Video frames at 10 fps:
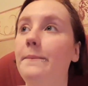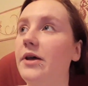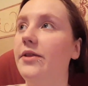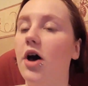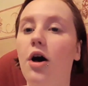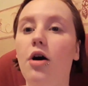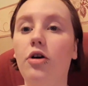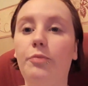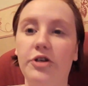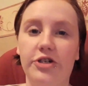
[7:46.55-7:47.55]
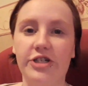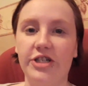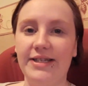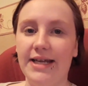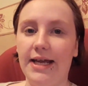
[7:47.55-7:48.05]
But the whole
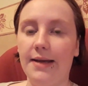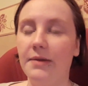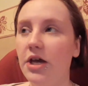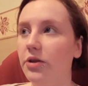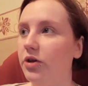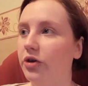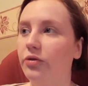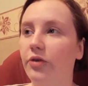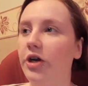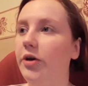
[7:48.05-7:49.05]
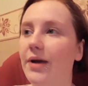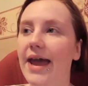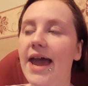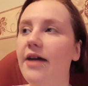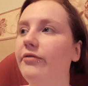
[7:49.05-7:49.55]
production team, the crew,
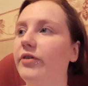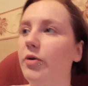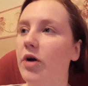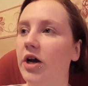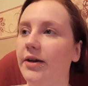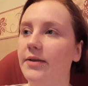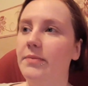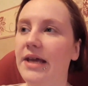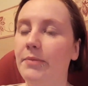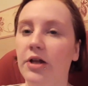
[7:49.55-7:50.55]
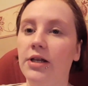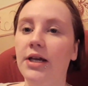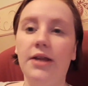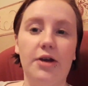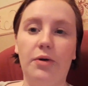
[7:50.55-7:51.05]
everyone, the people
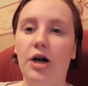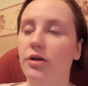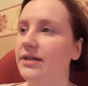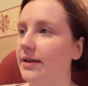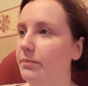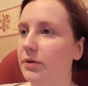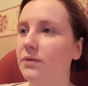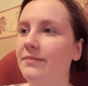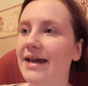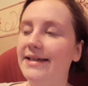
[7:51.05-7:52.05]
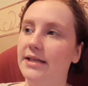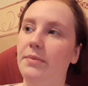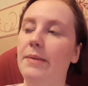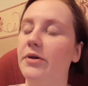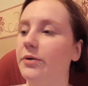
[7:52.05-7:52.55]
that were holding the boom mics, the
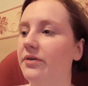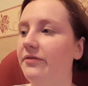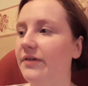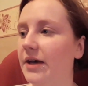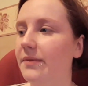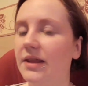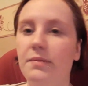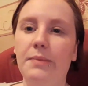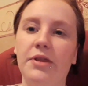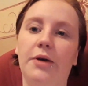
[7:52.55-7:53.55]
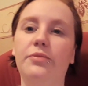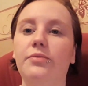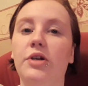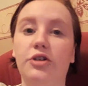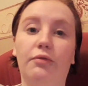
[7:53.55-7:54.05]
people that were filming, the people that
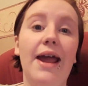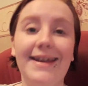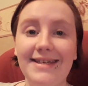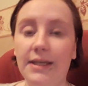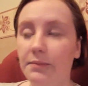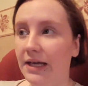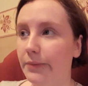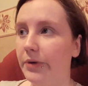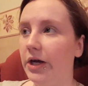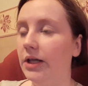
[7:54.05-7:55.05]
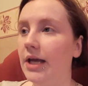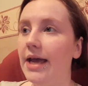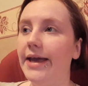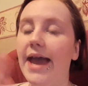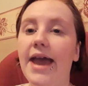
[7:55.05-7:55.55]
were directing people,
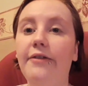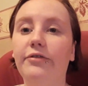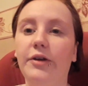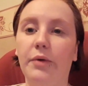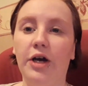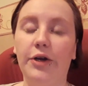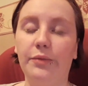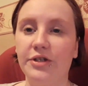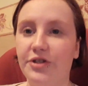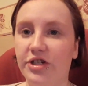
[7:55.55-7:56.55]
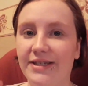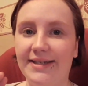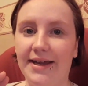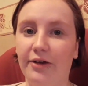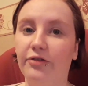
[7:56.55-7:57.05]
everyone was
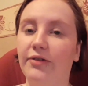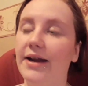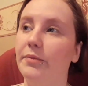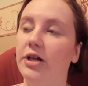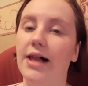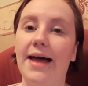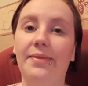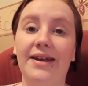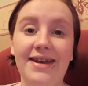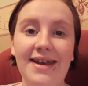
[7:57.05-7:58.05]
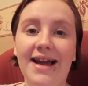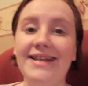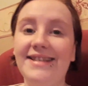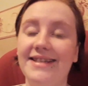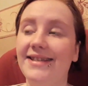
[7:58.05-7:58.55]
just incredible, and the
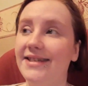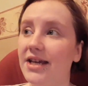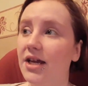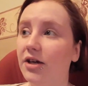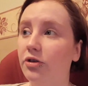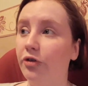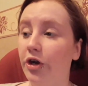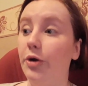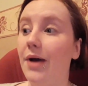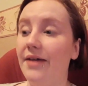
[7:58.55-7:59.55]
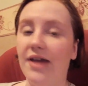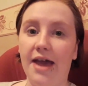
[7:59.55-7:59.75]
nicest crew I've